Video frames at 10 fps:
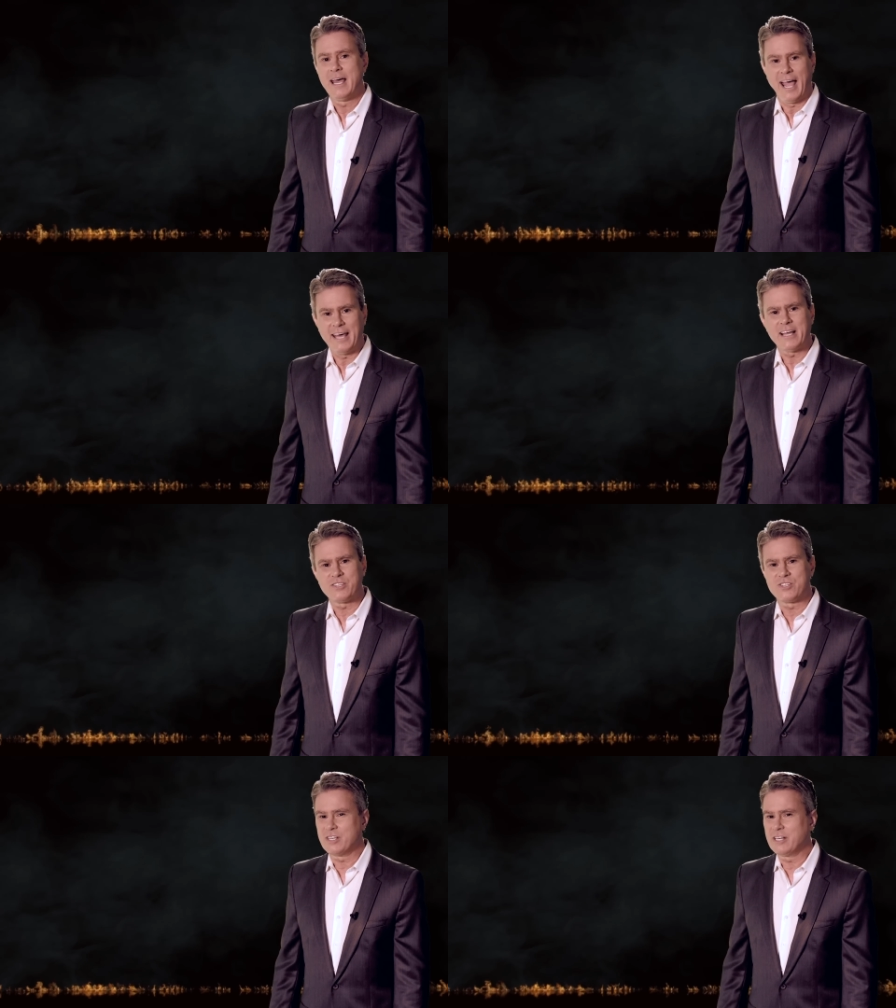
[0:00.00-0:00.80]
And that
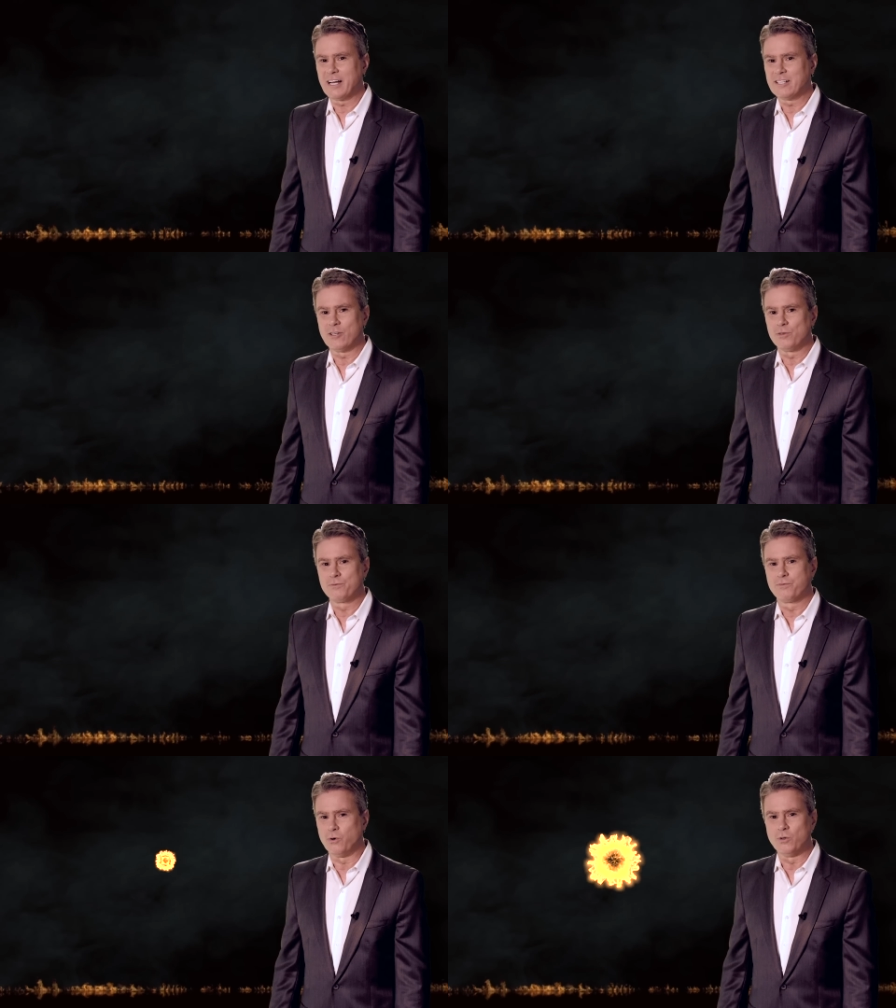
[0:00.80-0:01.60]
senile
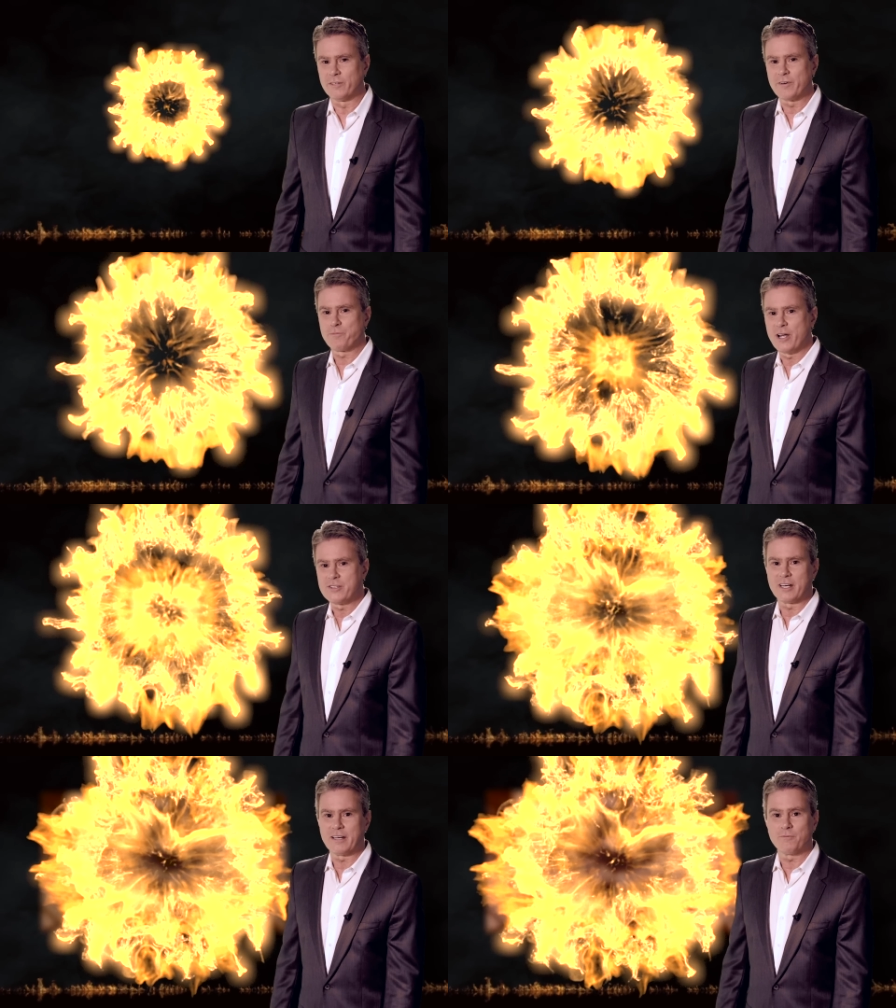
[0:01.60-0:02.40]
old fool of a
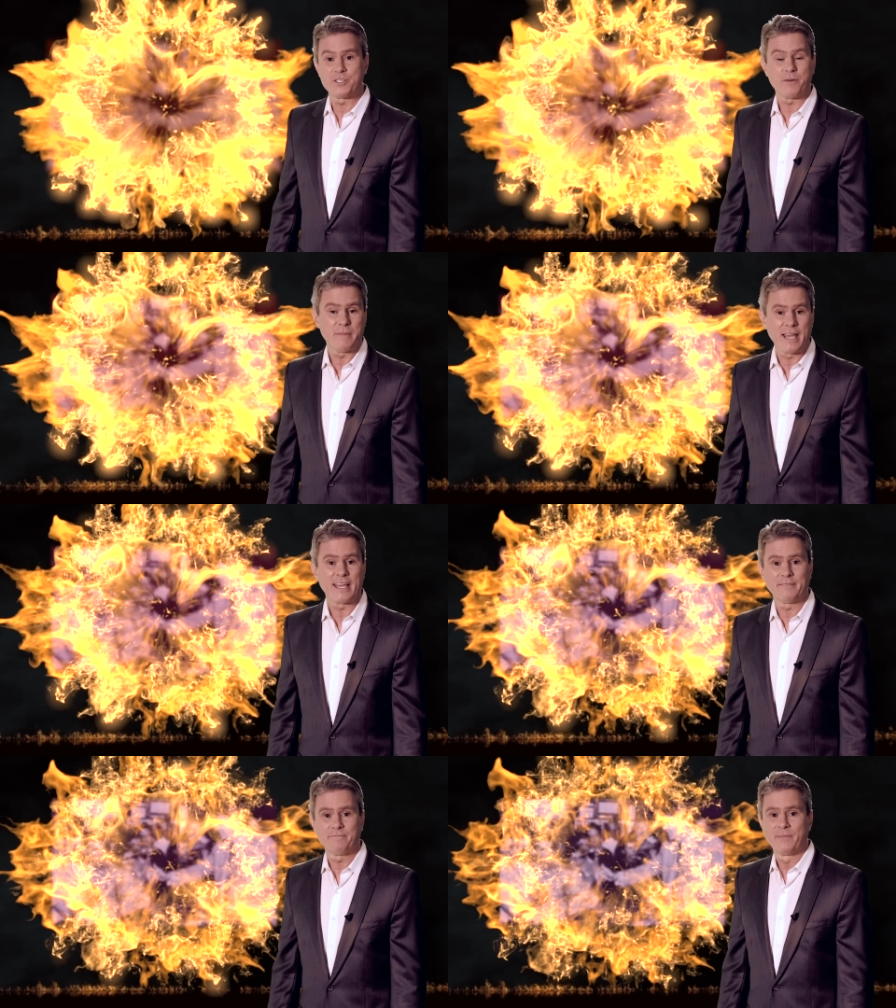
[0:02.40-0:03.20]
president was a
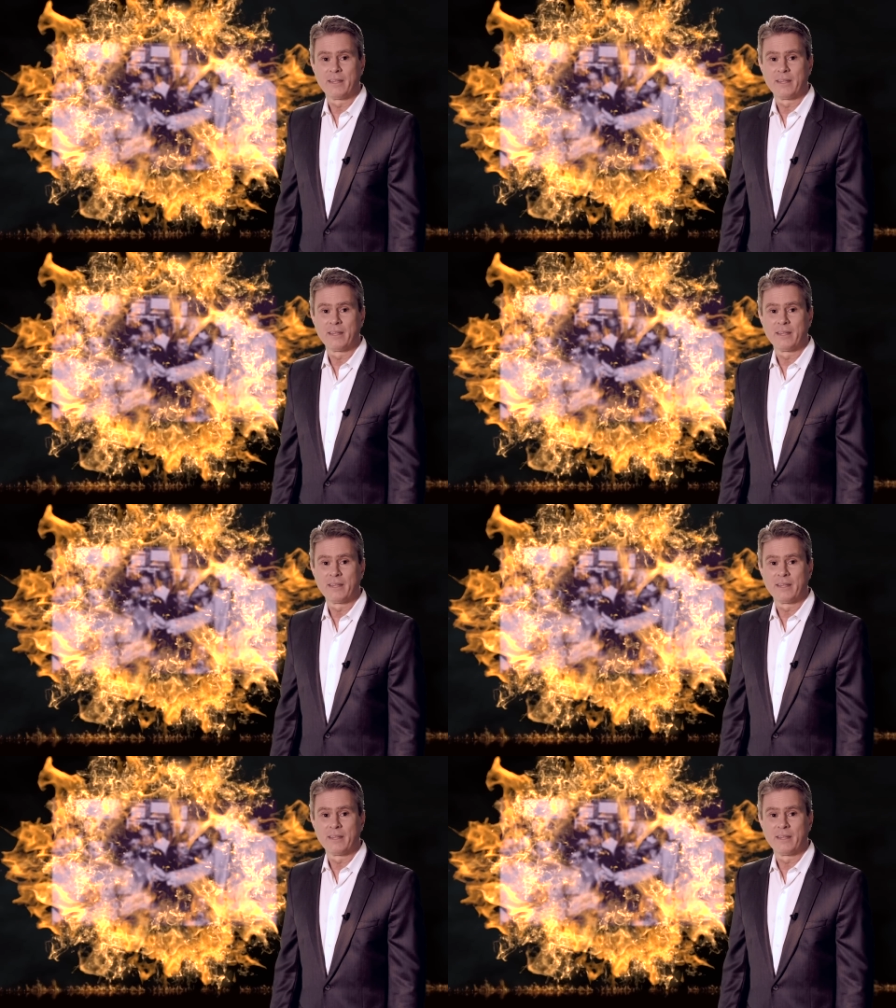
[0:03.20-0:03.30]
man